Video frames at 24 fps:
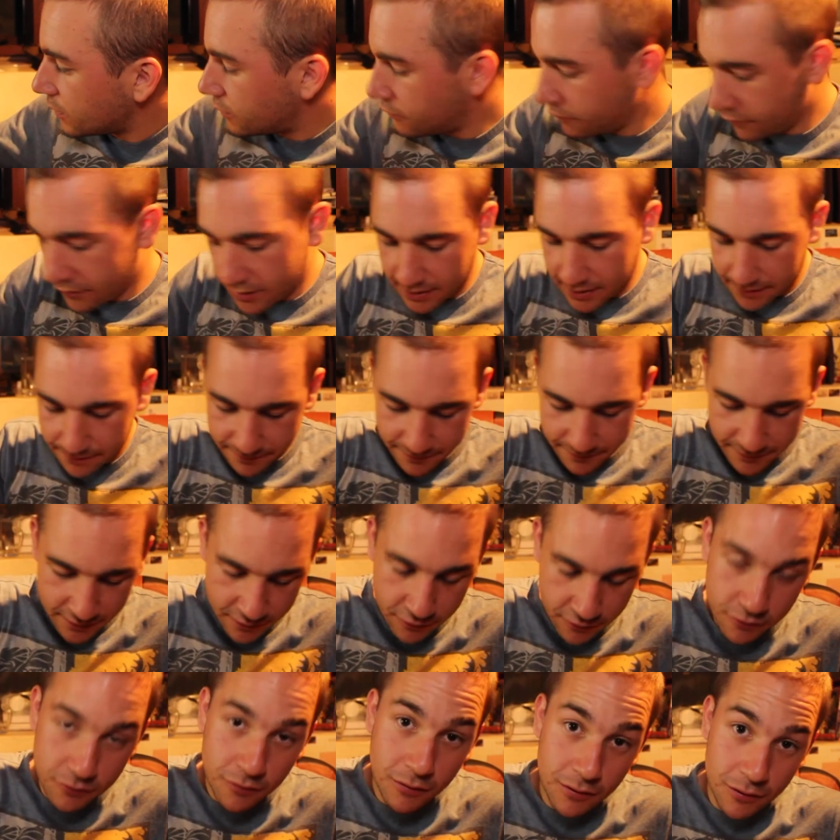Right,
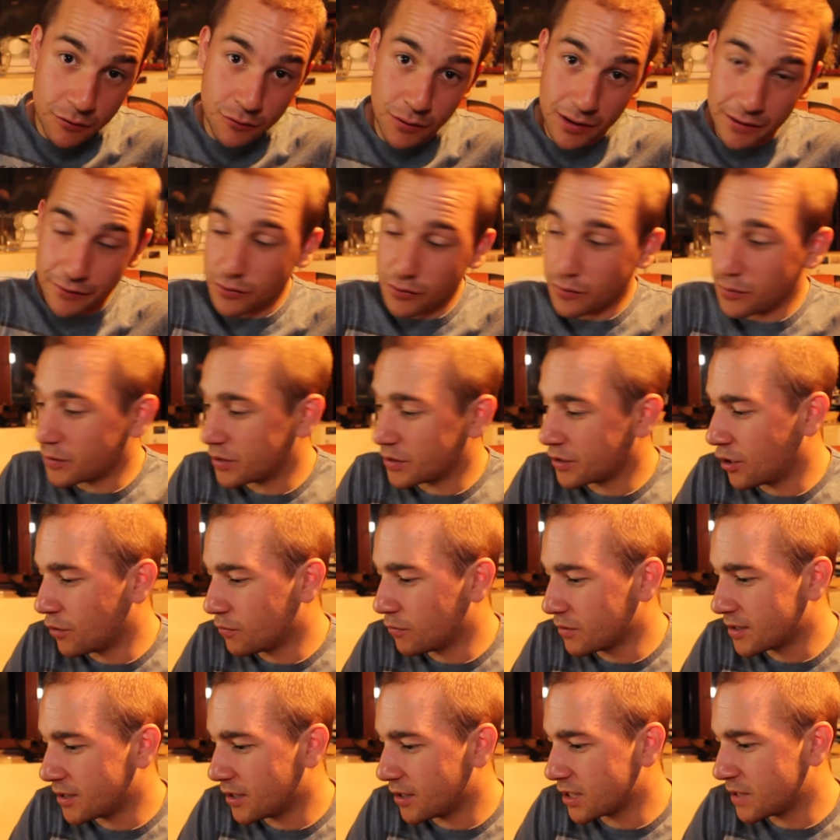so quite, quite a few more to go.
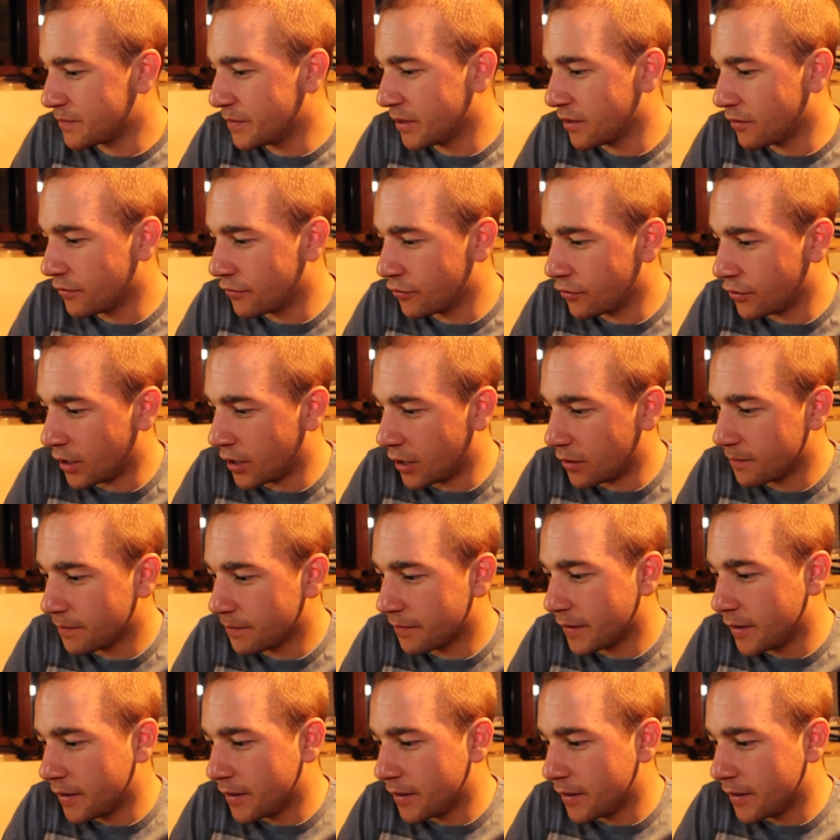We'll start speeding through now.